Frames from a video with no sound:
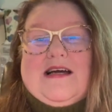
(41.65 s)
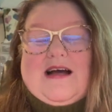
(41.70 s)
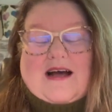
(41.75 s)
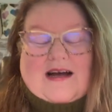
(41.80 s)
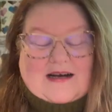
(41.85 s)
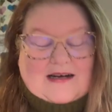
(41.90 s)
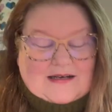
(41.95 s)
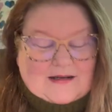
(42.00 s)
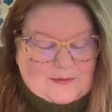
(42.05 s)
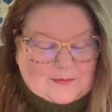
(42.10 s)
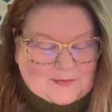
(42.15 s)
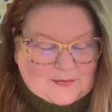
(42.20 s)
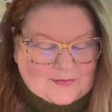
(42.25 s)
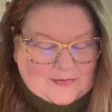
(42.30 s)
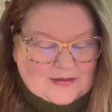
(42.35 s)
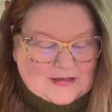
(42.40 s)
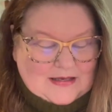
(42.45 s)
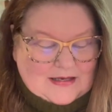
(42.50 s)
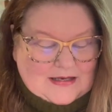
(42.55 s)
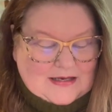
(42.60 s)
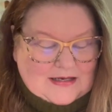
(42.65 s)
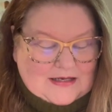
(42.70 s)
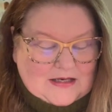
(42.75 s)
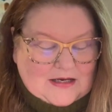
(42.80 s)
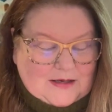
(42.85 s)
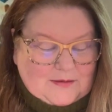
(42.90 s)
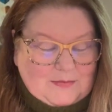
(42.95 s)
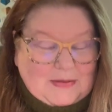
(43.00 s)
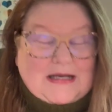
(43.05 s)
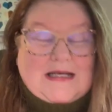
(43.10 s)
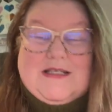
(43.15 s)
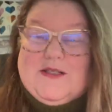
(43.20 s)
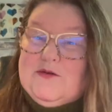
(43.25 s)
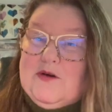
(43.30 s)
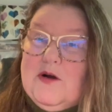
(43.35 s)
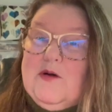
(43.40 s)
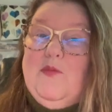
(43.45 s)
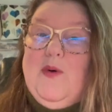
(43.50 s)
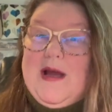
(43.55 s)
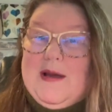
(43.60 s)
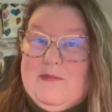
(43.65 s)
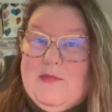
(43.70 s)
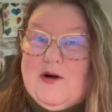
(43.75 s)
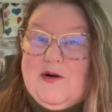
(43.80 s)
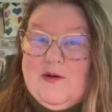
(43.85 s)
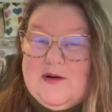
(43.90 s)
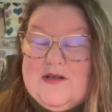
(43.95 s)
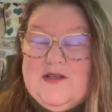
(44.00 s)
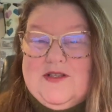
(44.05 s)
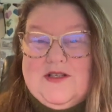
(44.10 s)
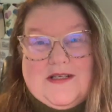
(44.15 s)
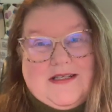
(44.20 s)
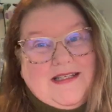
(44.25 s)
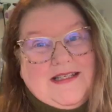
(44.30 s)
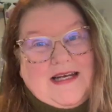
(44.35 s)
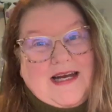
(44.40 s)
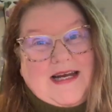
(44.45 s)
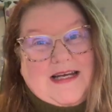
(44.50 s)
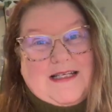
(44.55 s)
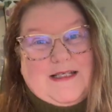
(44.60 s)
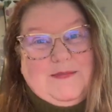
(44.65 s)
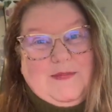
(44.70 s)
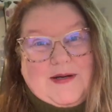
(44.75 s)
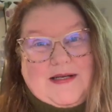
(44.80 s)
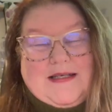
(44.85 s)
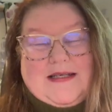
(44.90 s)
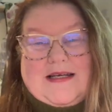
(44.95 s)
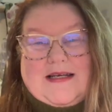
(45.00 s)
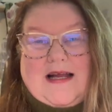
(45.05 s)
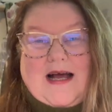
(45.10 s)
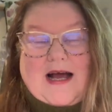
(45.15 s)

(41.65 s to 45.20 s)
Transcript: Because there are way more questions than I expected.